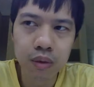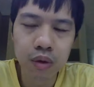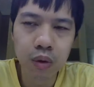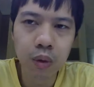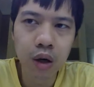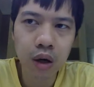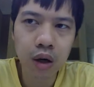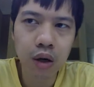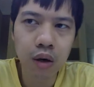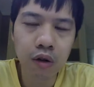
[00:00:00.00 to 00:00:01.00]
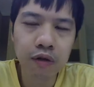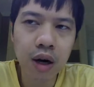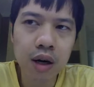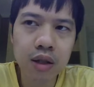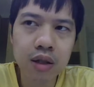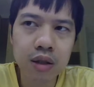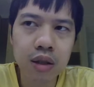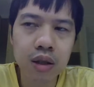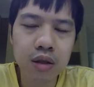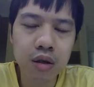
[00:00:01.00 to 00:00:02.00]
work of art
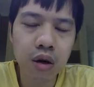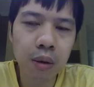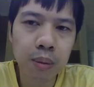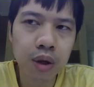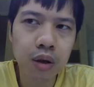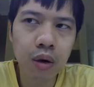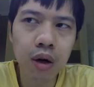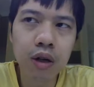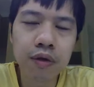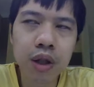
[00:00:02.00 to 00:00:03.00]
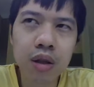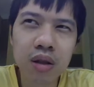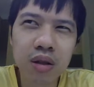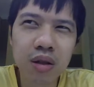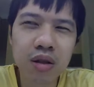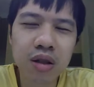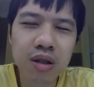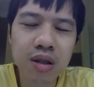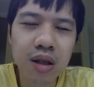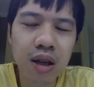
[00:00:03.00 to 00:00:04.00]
is copied, or even
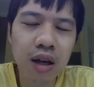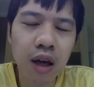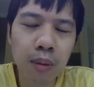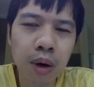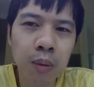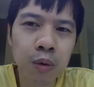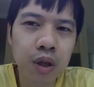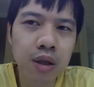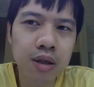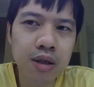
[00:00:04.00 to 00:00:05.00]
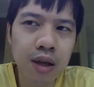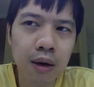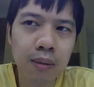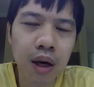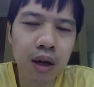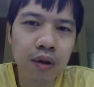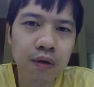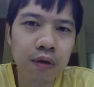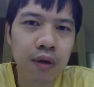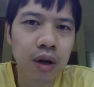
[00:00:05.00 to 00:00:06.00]
just they came up with the same kind
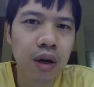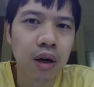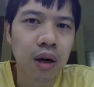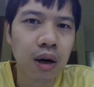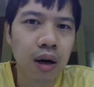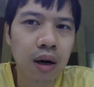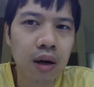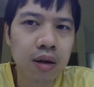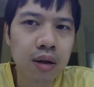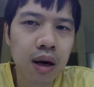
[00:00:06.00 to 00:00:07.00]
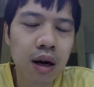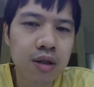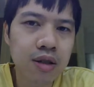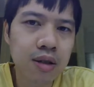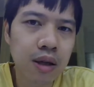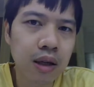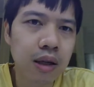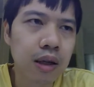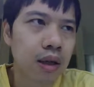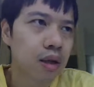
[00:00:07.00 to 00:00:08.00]
of art style.
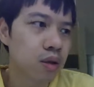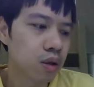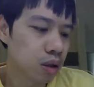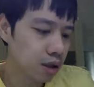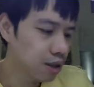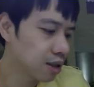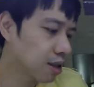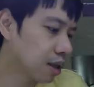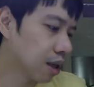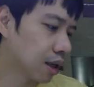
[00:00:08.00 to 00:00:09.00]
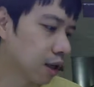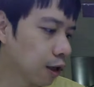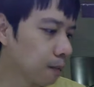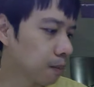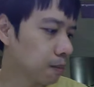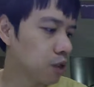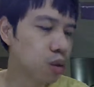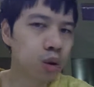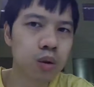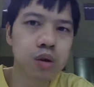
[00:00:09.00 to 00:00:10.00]
So this is the
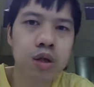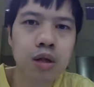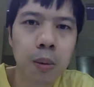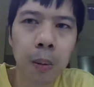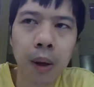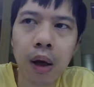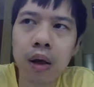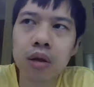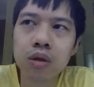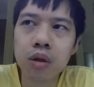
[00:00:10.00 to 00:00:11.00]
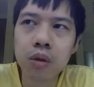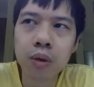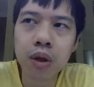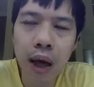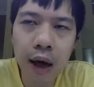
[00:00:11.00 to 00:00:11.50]
solution. So you would